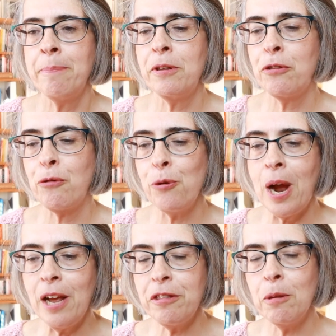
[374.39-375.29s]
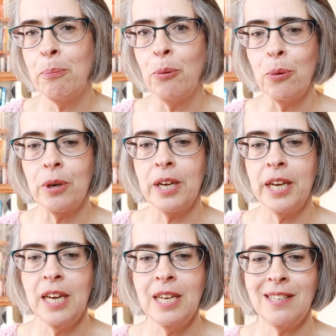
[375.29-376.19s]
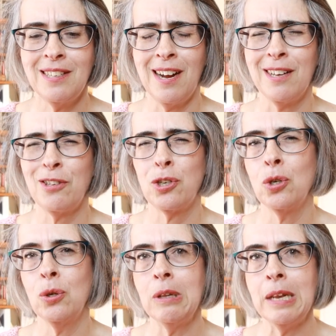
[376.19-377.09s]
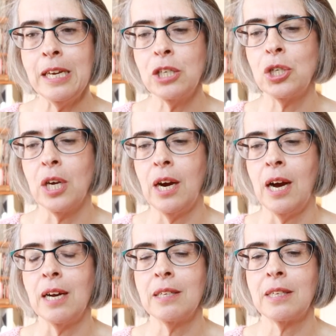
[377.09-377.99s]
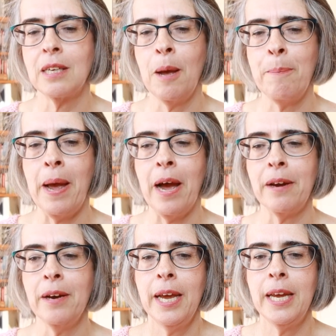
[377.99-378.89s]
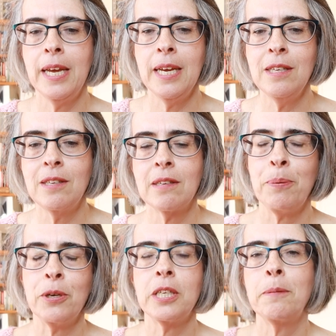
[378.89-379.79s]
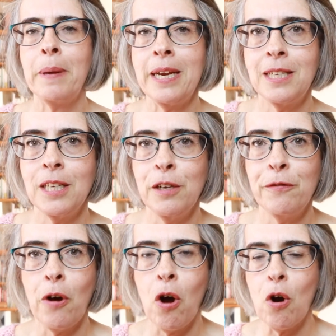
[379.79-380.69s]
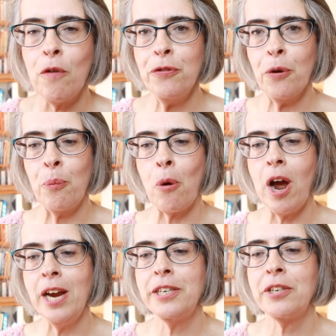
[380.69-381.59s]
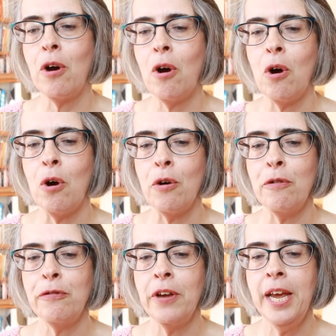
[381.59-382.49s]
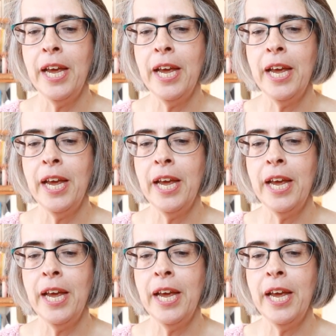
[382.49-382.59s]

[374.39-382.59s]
But throughout the book, he starts to lecture us about his perspective of the right of